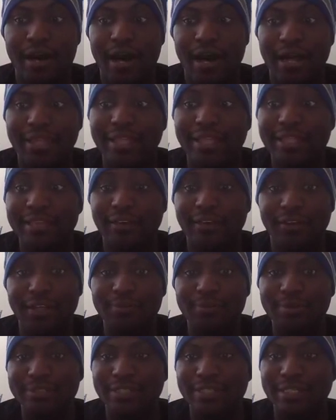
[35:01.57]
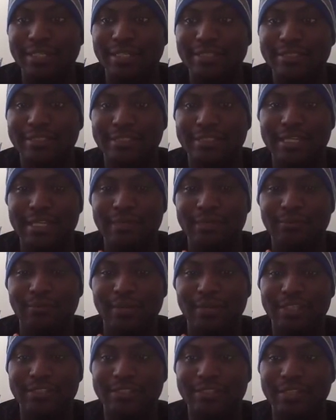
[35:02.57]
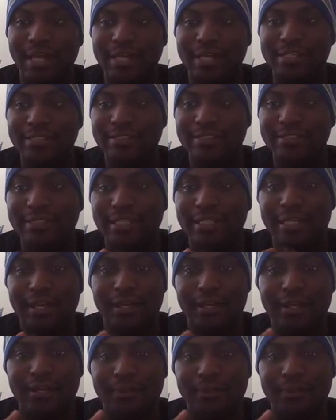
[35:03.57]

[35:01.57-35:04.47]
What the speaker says: I think the only person I didn't see,